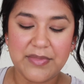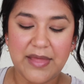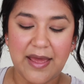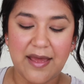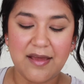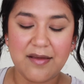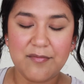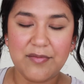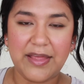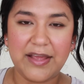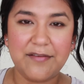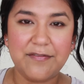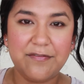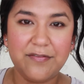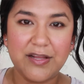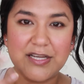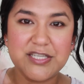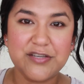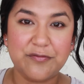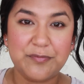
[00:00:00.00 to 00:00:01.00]
that like
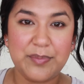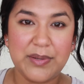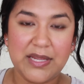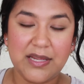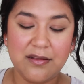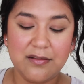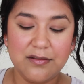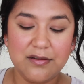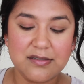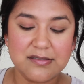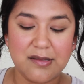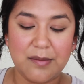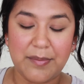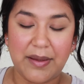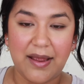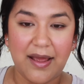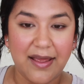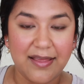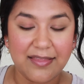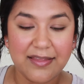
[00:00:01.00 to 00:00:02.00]
flush of pink looks on
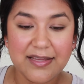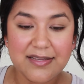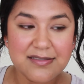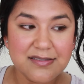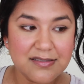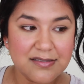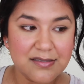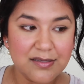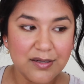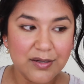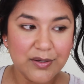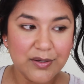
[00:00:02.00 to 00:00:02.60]
my eyelids.